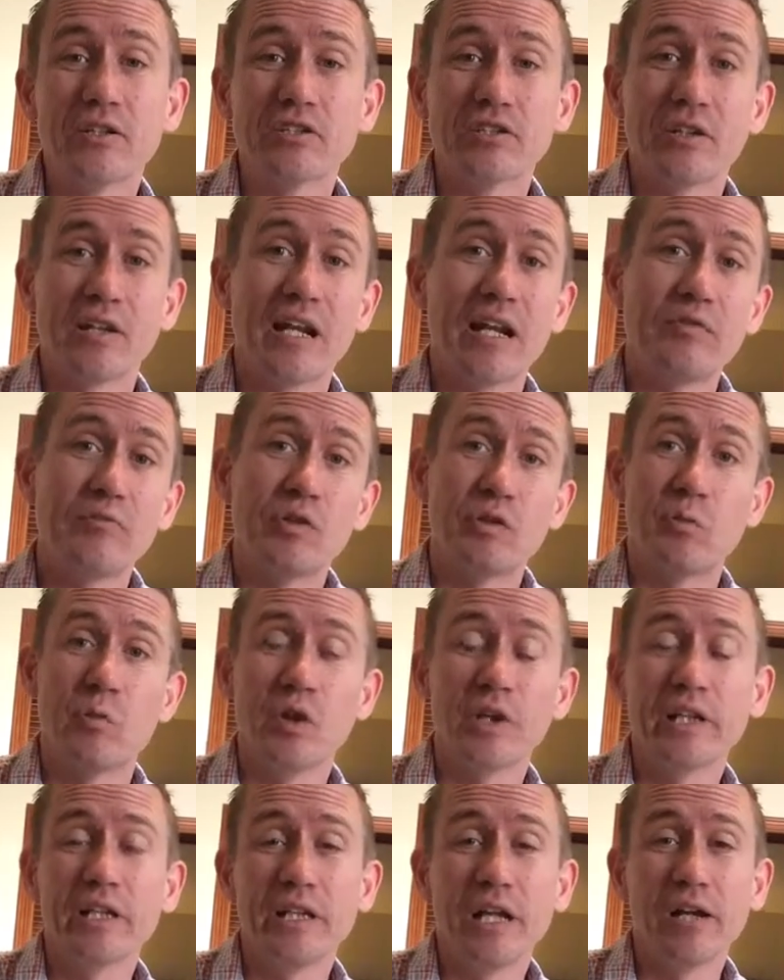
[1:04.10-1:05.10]
so that if you're
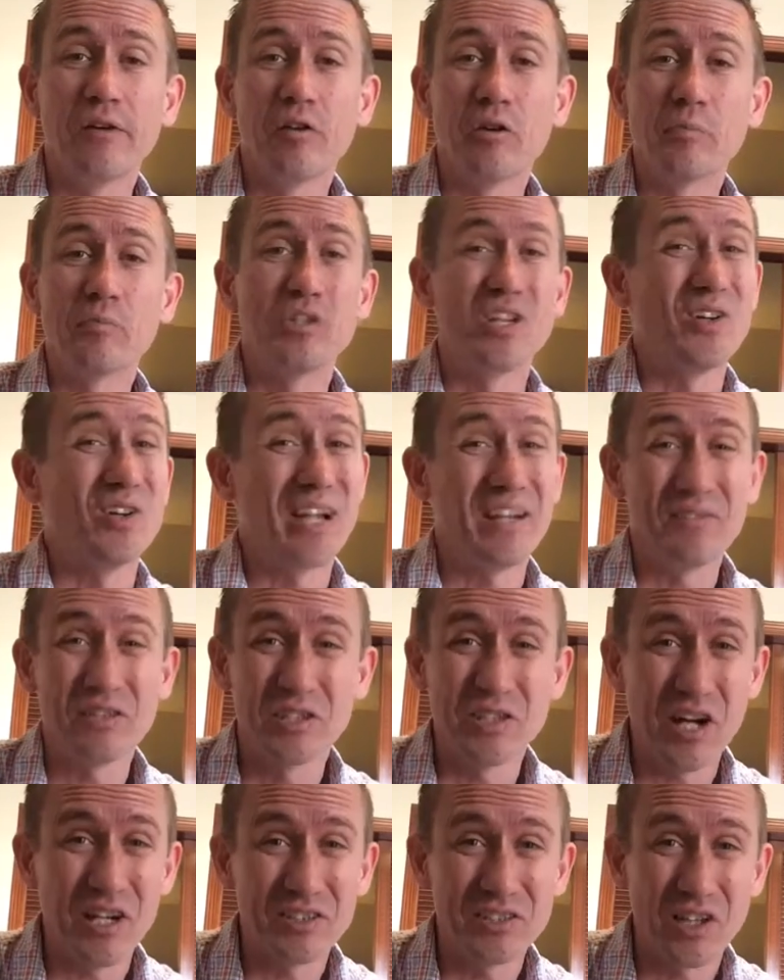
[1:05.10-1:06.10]
working in groups, you don't have to
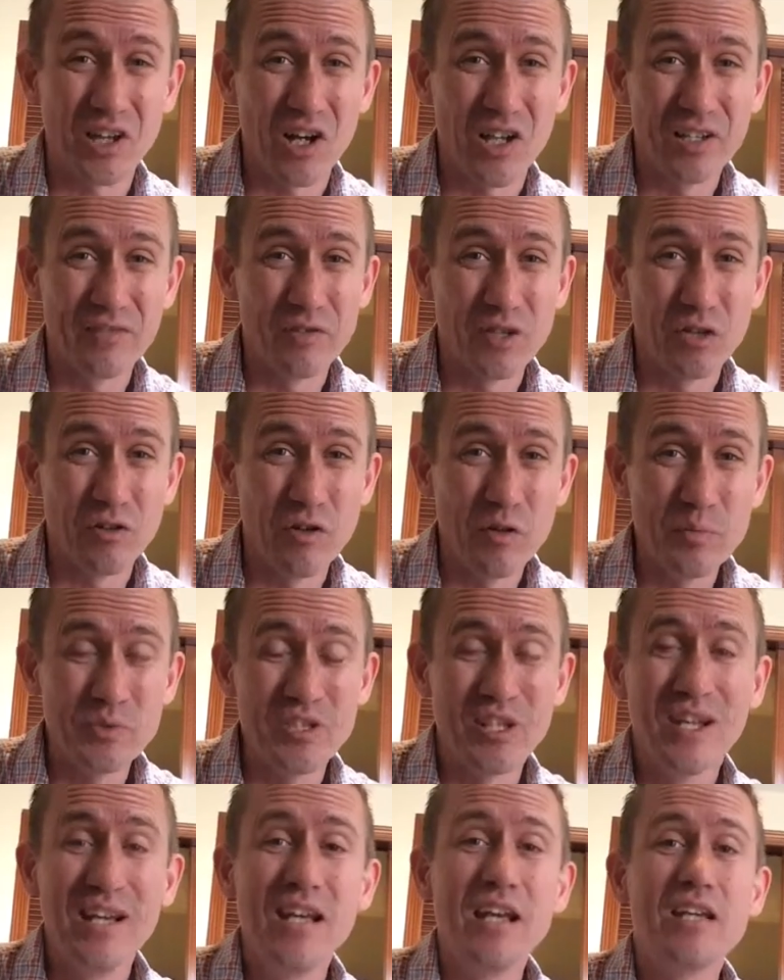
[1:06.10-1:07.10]
talk to all of the
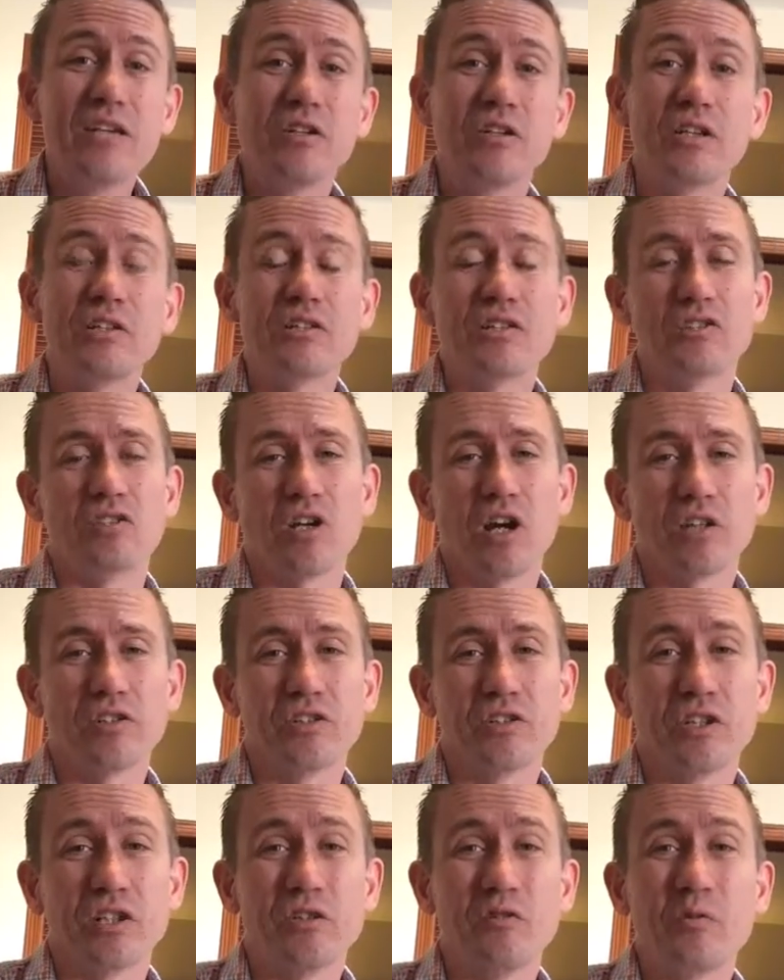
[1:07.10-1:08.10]
groups. You can just talk
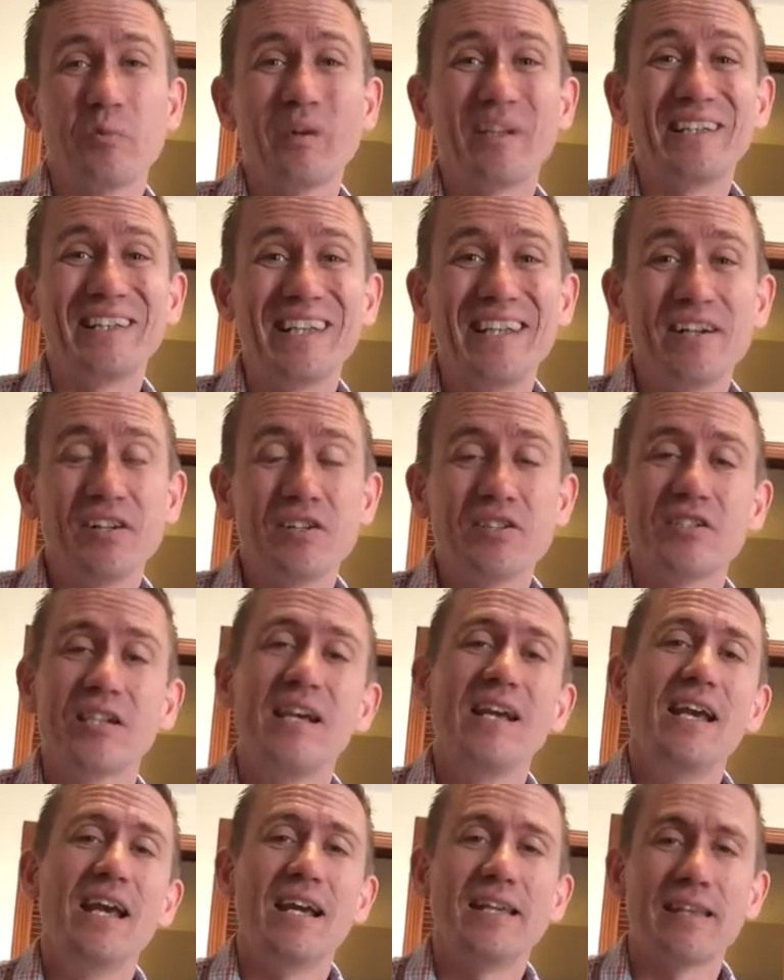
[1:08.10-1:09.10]
to the group leaders,
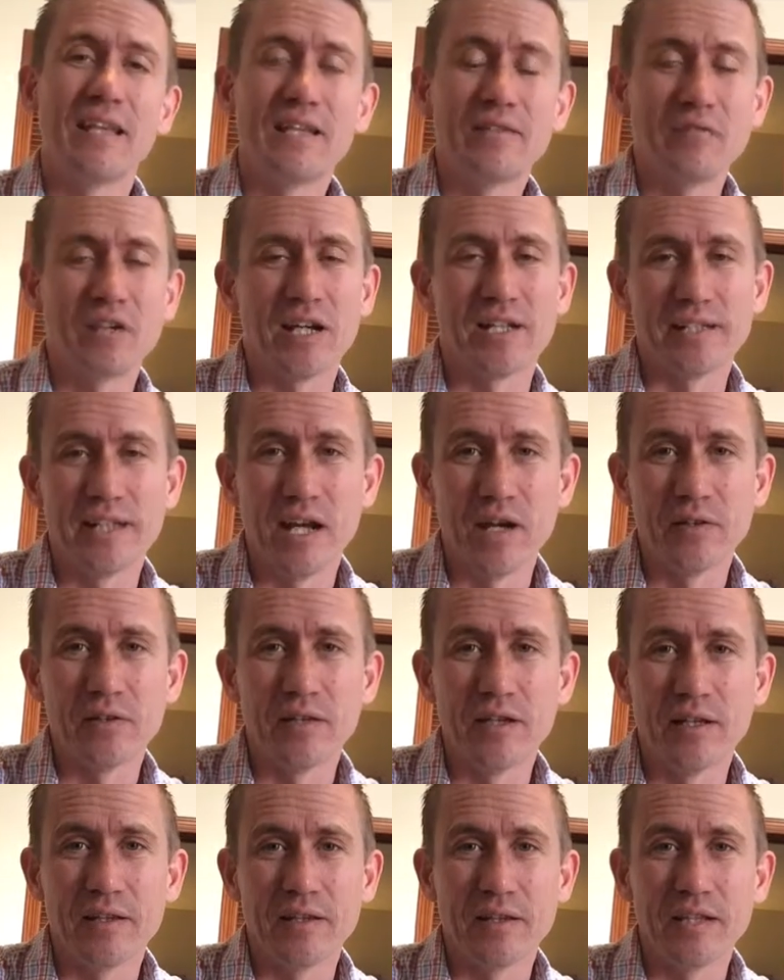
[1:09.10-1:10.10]
and then you've cut down
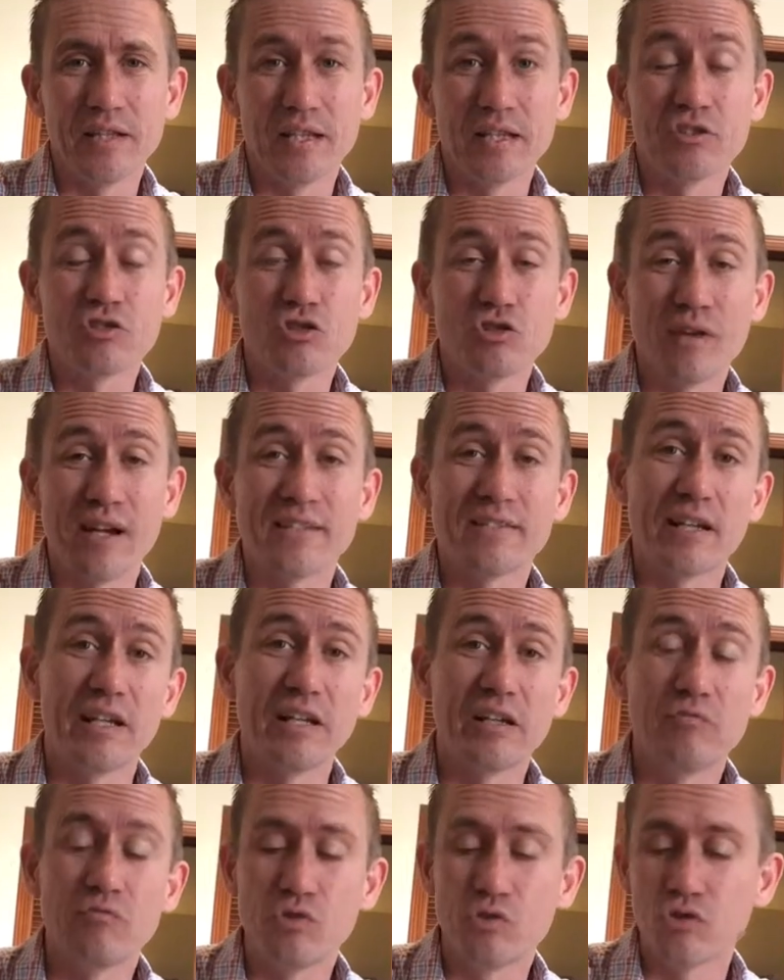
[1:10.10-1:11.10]
the stress and
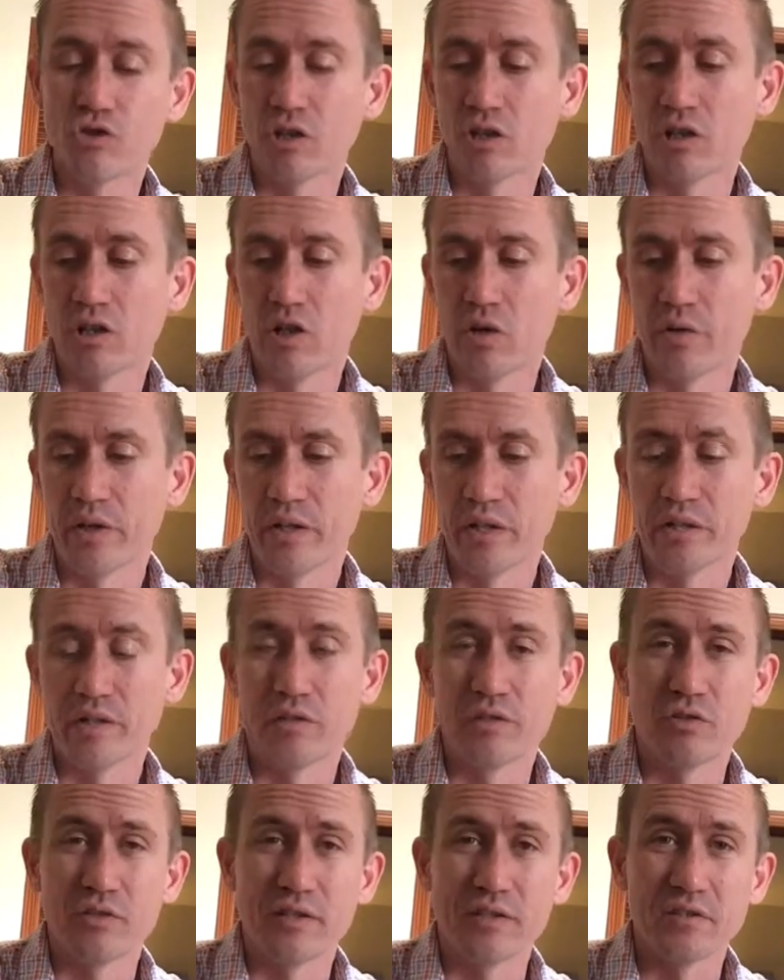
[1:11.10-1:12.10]
confusion going into
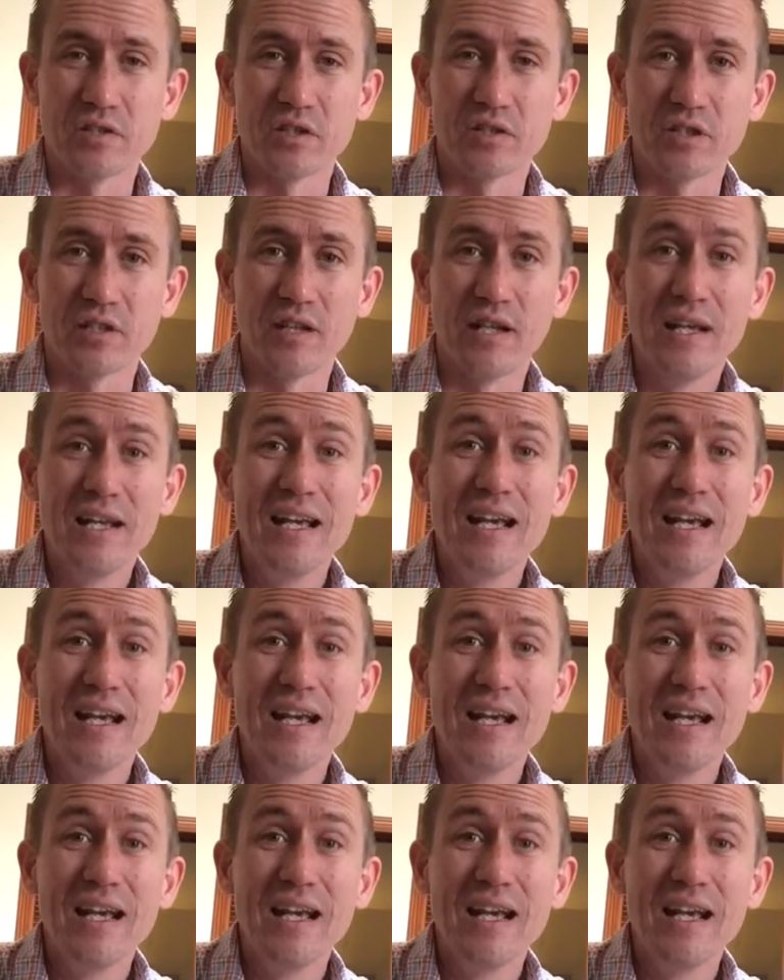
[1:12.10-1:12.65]
the transition.